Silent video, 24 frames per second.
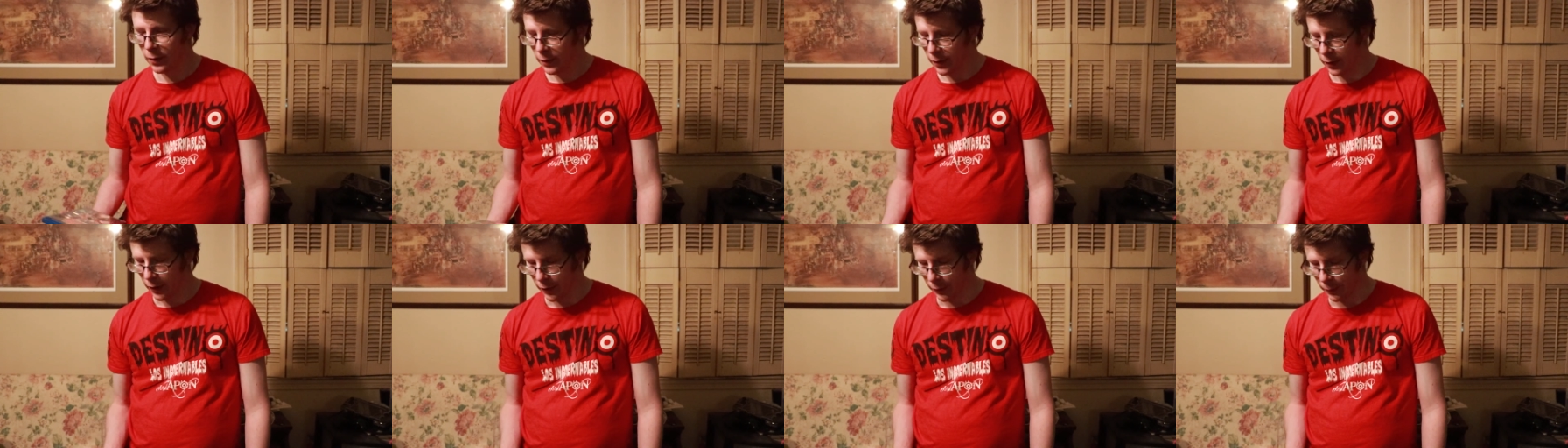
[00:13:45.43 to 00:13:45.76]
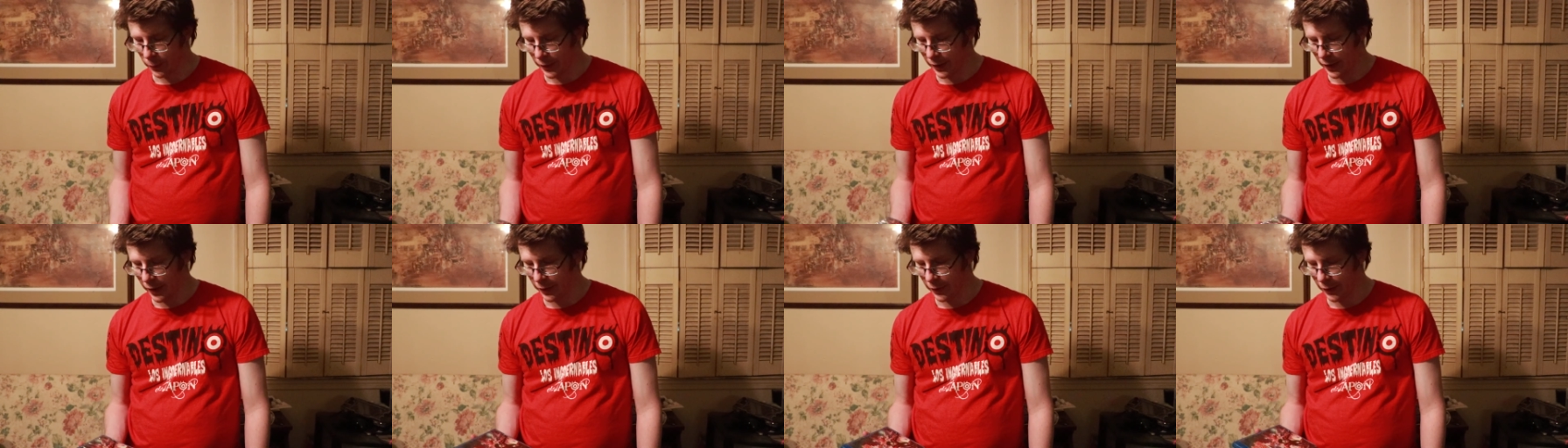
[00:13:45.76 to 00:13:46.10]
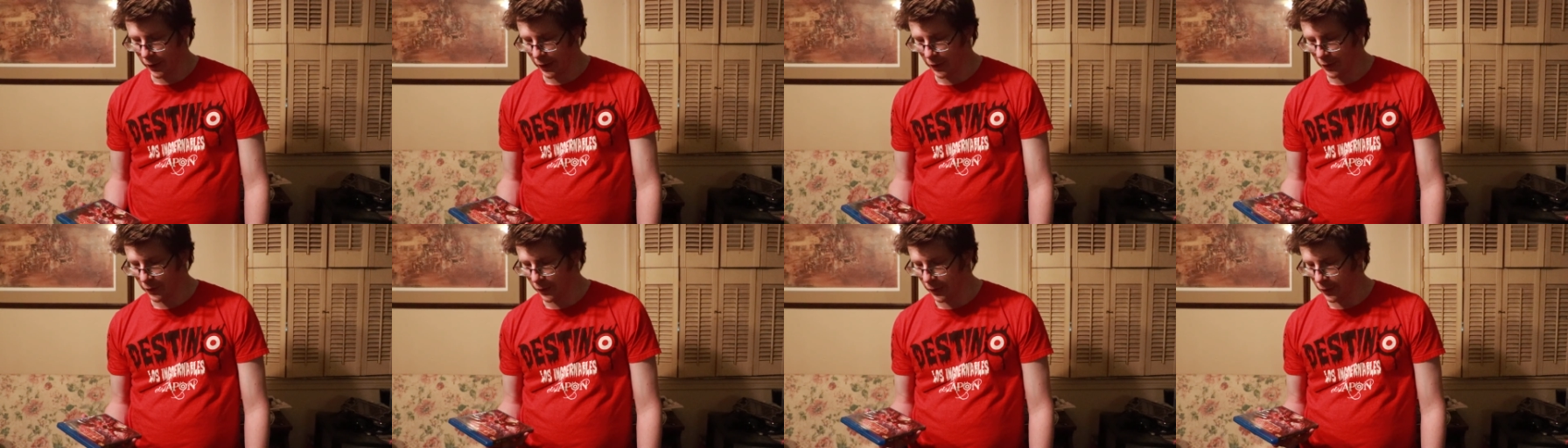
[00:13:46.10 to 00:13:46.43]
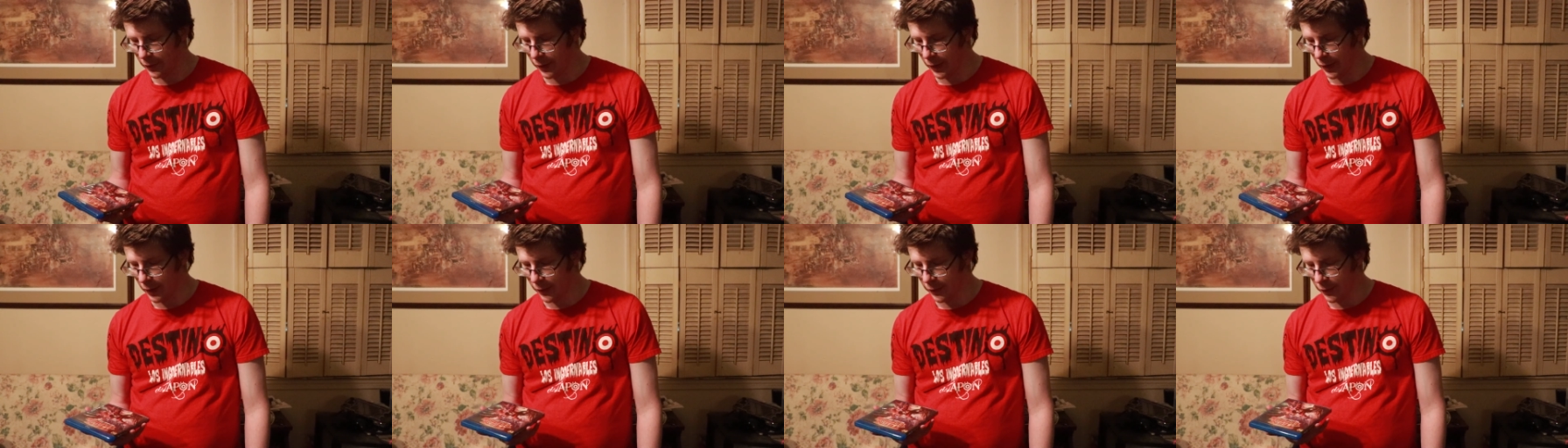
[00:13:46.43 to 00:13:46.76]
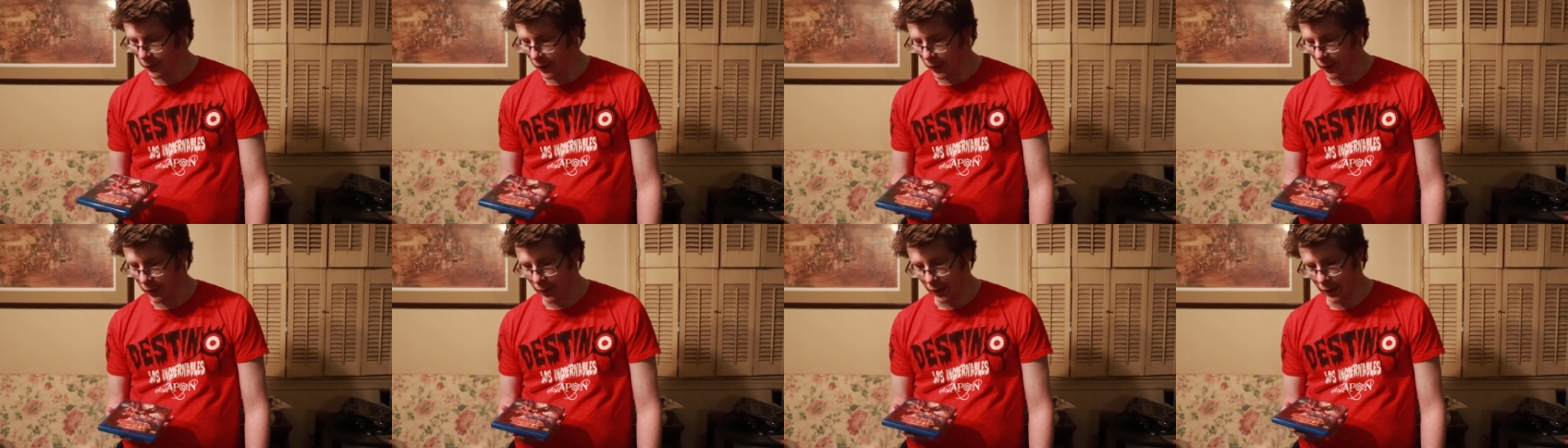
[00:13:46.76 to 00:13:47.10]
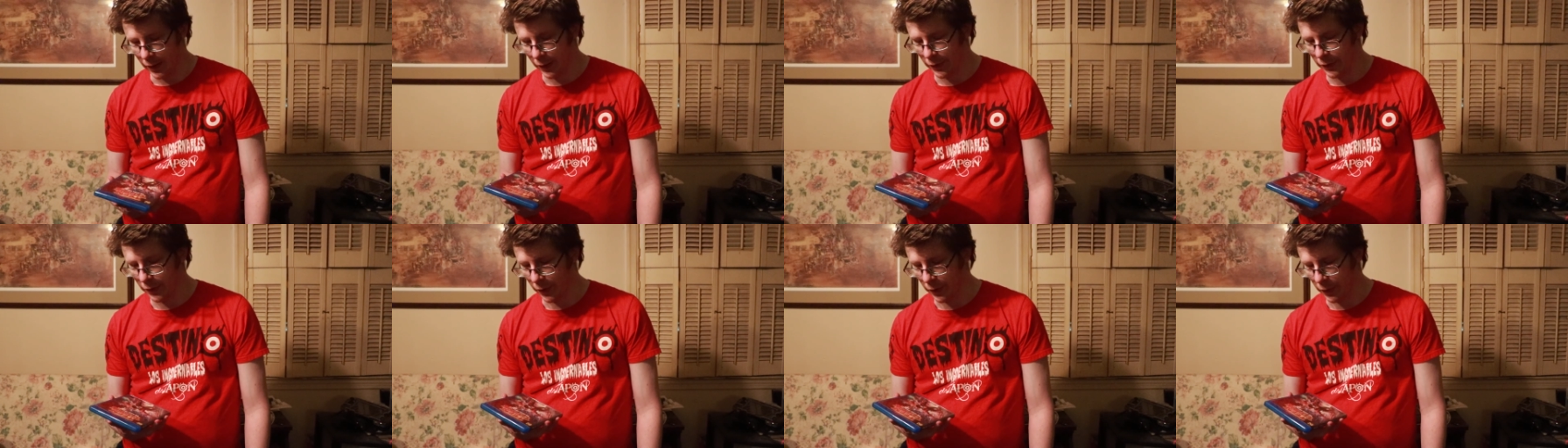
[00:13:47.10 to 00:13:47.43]
because with that
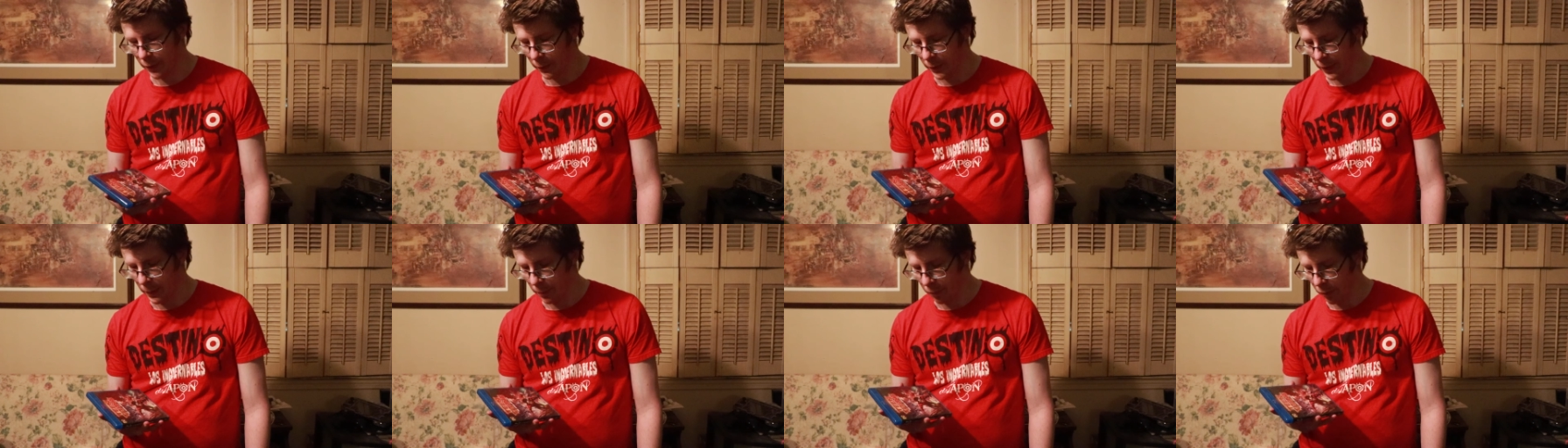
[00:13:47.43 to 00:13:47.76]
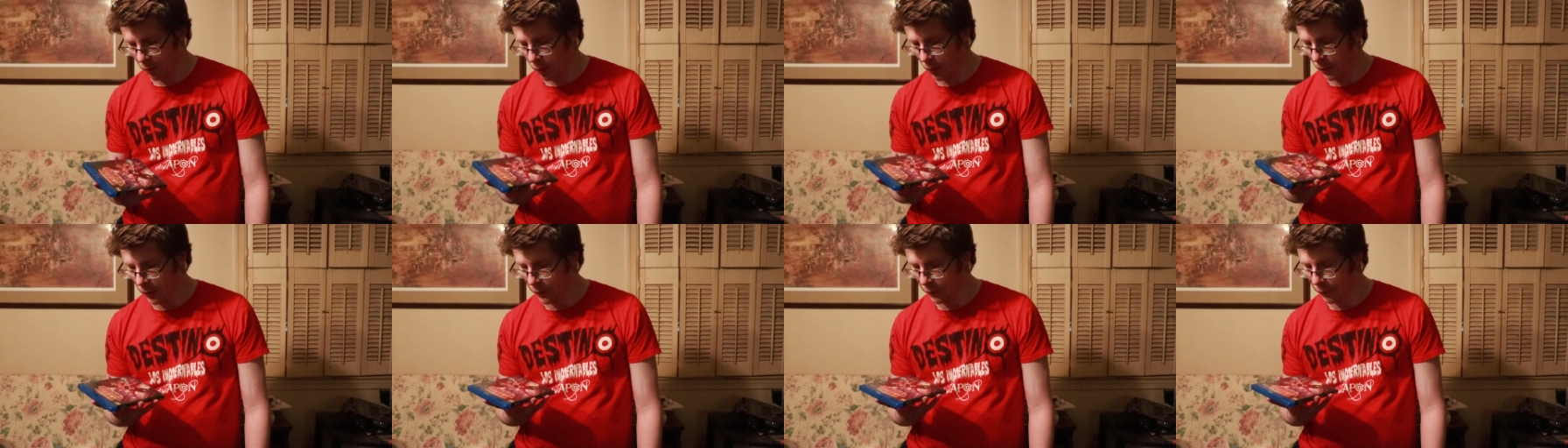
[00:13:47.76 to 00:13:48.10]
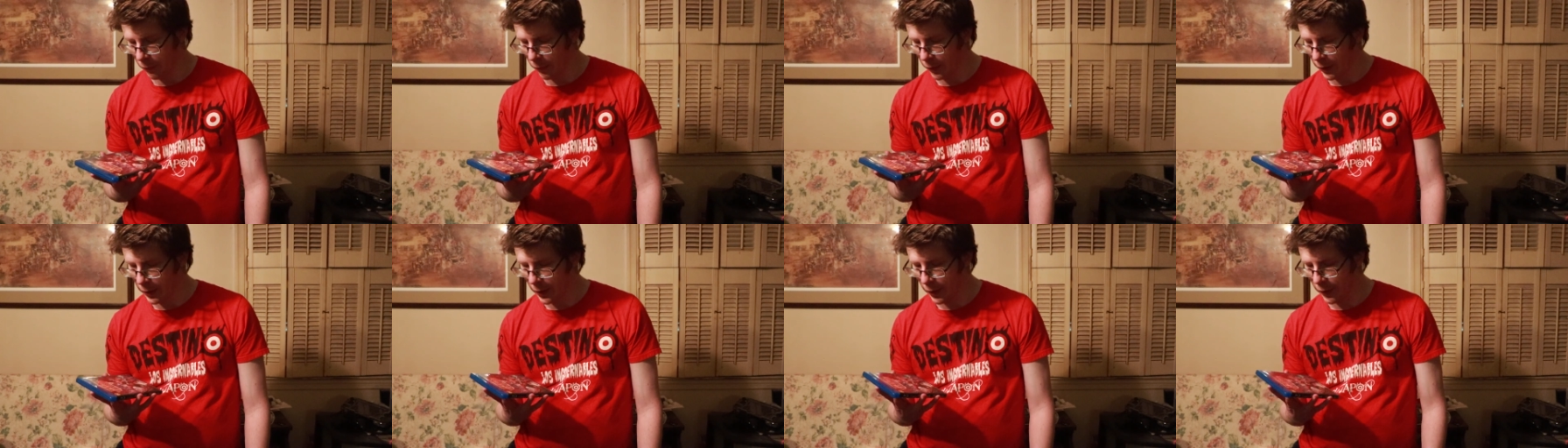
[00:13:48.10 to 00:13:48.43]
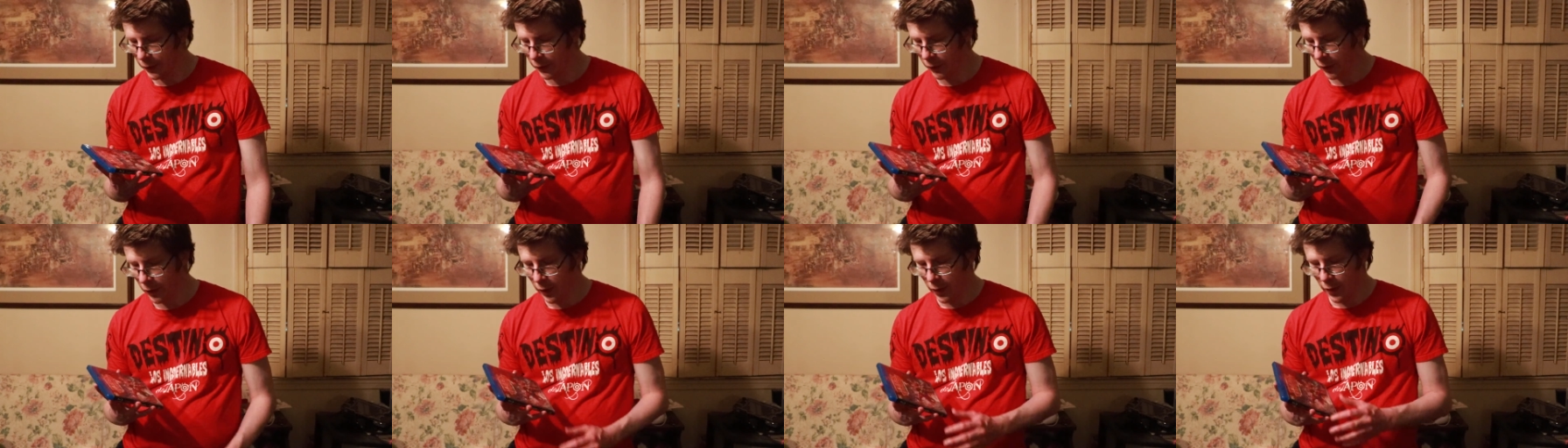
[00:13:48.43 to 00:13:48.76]
SN30 Pro, it's really nice.